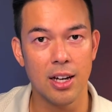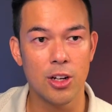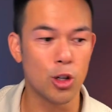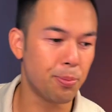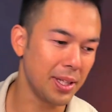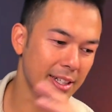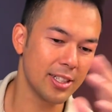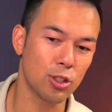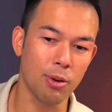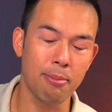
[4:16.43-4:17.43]
Your ability
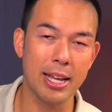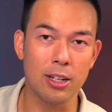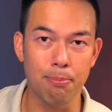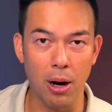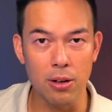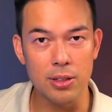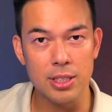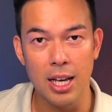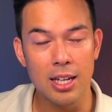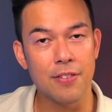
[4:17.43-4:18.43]
to remain composed